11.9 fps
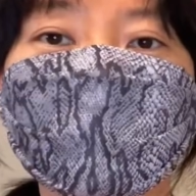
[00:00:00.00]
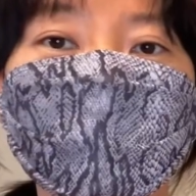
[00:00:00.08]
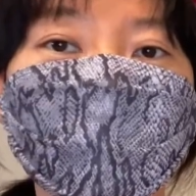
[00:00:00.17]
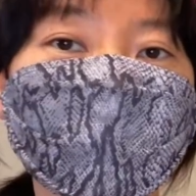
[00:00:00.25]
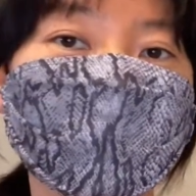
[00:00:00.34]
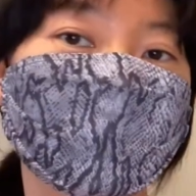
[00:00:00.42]

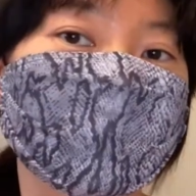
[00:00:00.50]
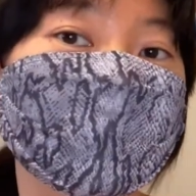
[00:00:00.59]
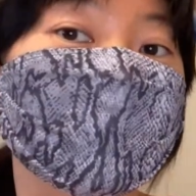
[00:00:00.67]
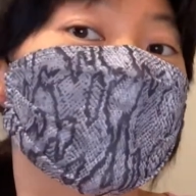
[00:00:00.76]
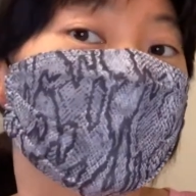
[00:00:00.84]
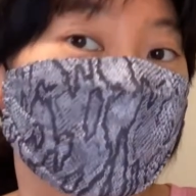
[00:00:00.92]
First,
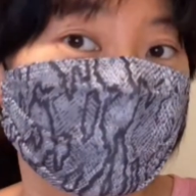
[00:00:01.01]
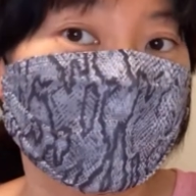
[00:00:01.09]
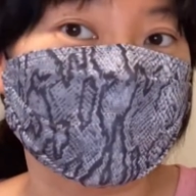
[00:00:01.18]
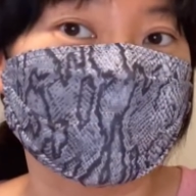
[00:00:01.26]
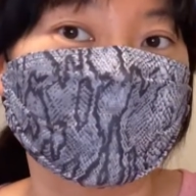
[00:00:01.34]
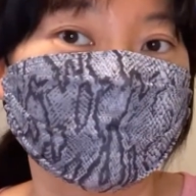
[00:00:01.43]
the
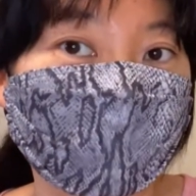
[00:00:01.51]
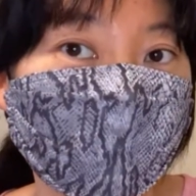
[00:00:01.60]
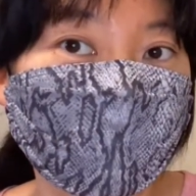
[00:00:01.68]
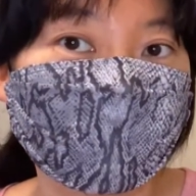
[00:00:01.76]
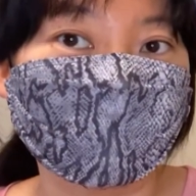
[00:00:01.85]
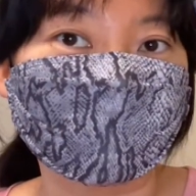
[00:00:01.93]
keyword is
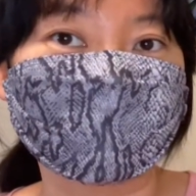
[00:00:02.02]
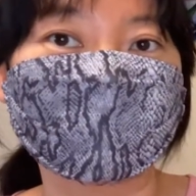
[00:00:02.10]
long.